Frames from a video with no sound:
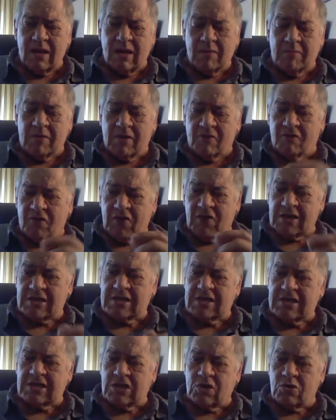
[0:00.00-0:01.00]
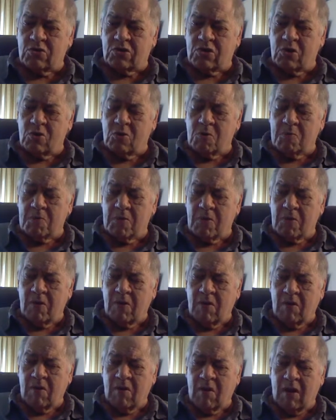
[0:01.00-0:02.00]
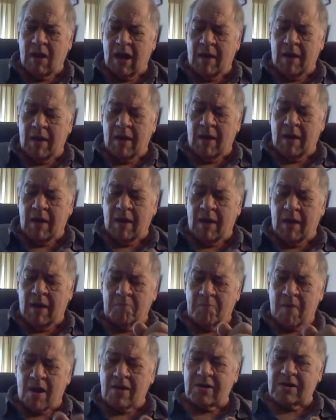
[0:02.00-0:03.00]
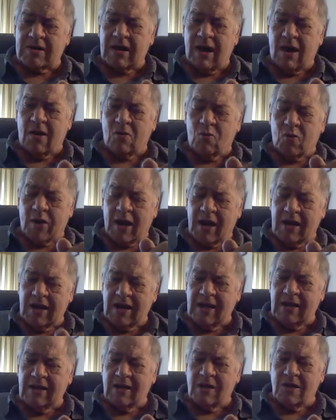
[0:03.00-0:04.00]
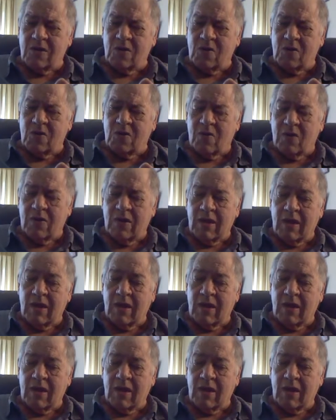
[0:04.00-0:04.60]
I'm going to finish this YouTube. I'm going to mark down what I need to do,